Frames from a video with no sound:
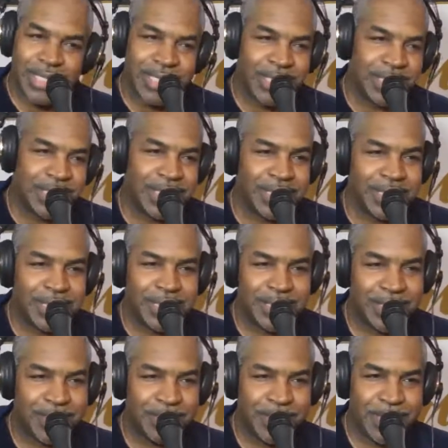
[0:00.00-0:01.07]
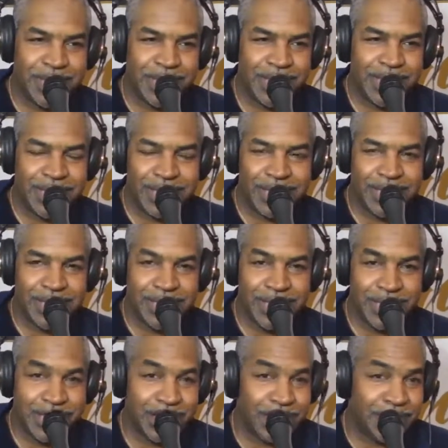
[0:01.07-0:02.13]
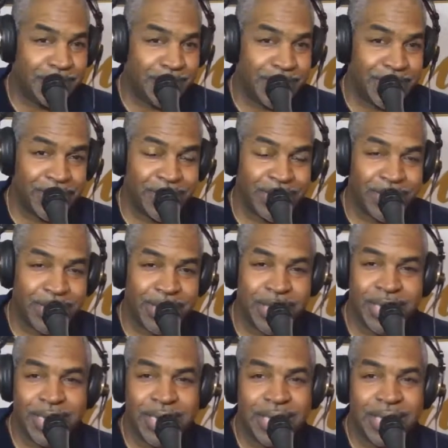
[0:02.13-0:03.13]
listen, send me a DM, or,